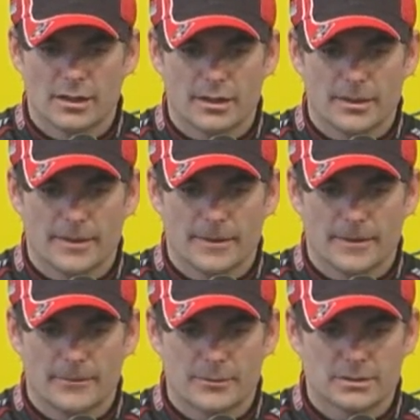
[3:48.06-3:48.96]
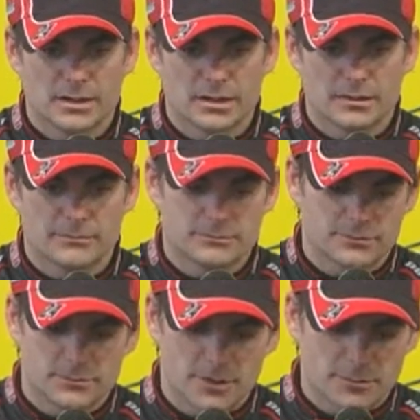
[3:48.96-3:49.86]
once they get
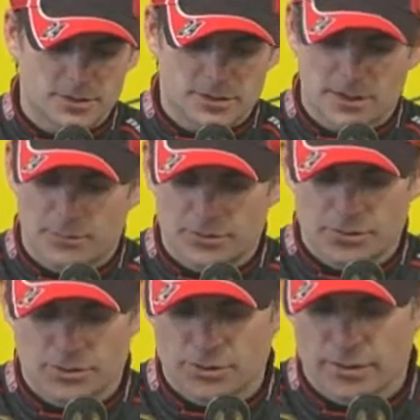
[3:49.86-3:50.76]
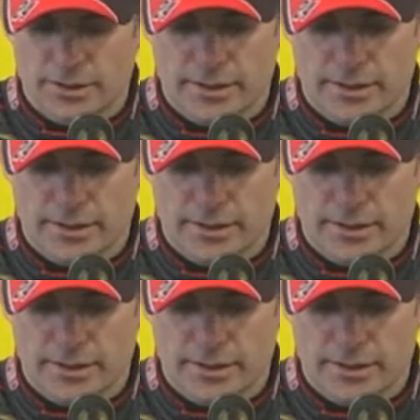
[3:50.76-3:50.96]
up to temperature,